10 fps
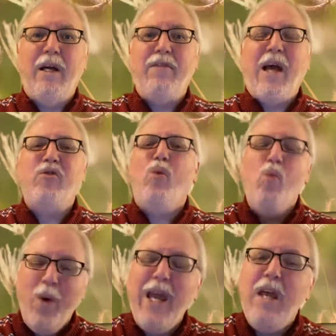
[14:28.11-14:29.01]
that's a
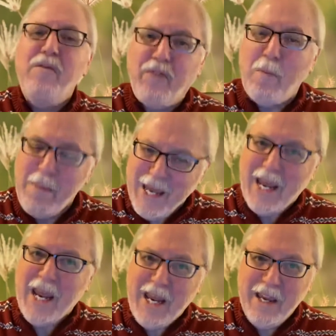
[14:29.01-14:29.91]
win for
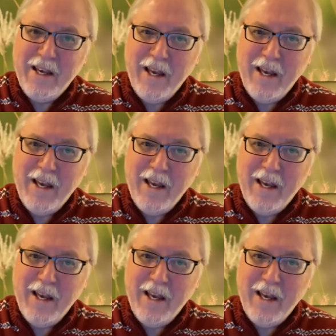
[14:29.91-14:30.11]
me.